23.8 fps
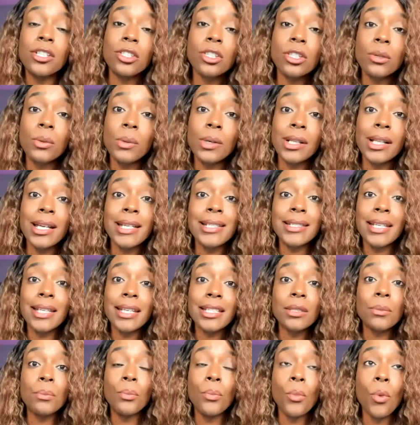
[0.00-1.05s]
Do you realize
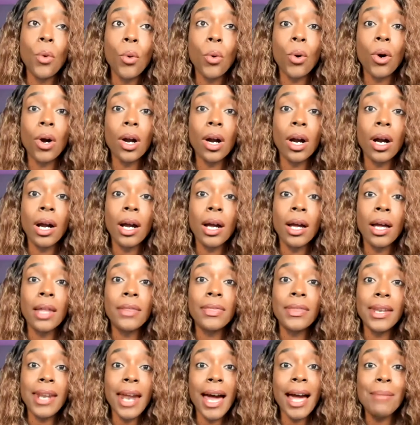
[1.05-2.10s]
that's more
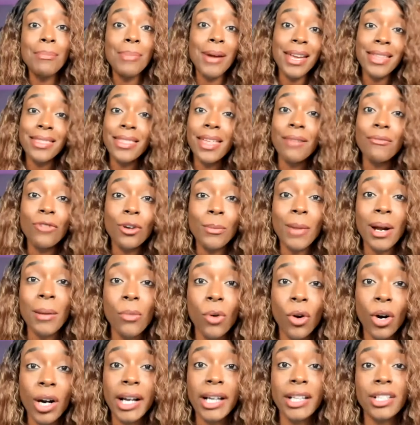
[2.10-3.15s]
than I pay them for my
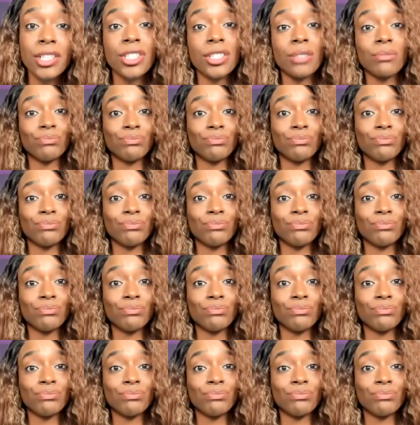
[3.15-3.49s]
mortgage?